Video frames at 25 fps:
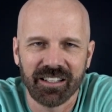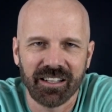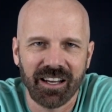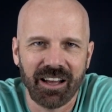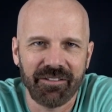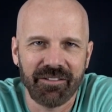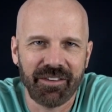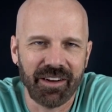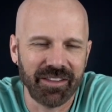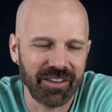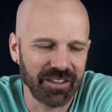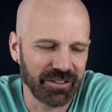
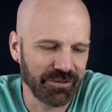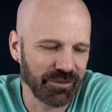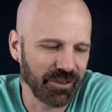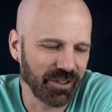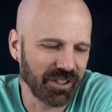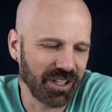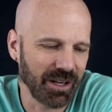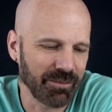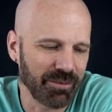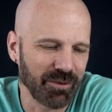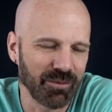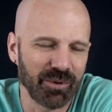I've had this for a
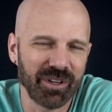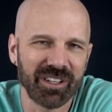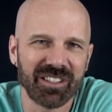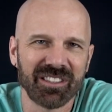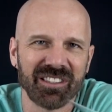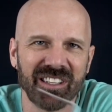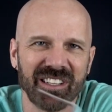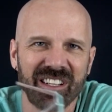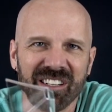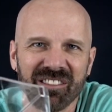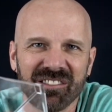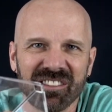couple weeks
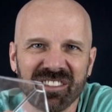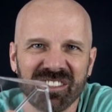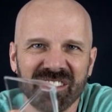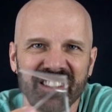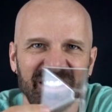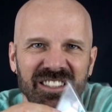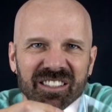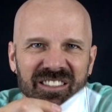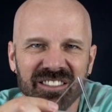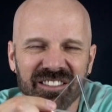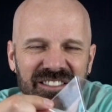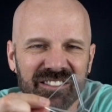now and
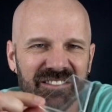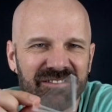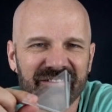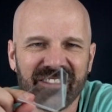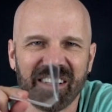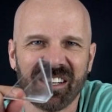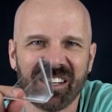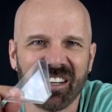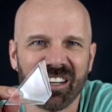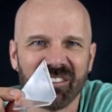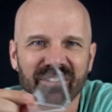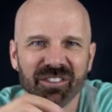
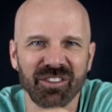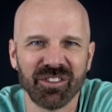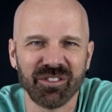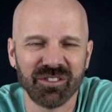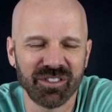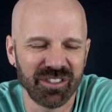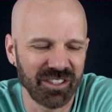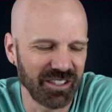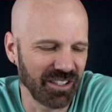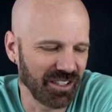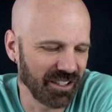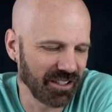I don't ever
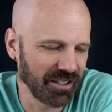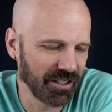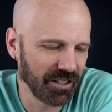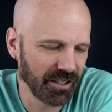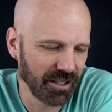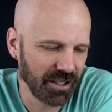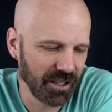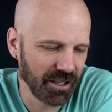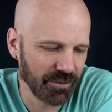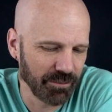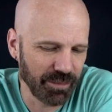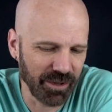use it.
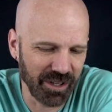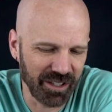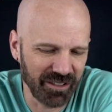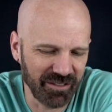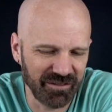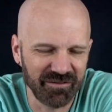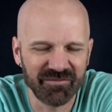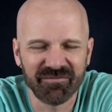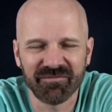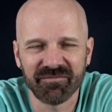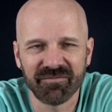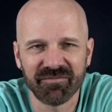
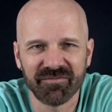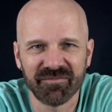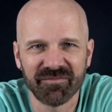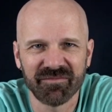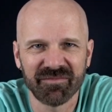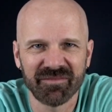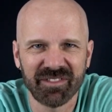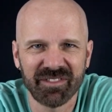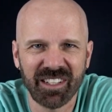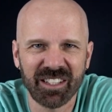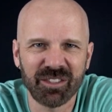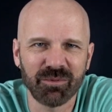But
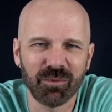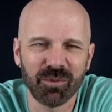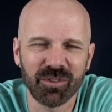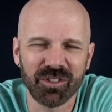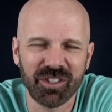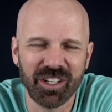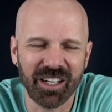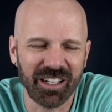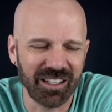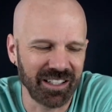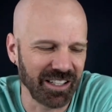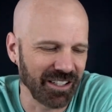it's worth
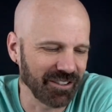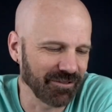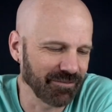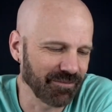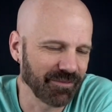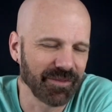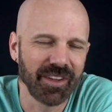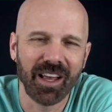checking out.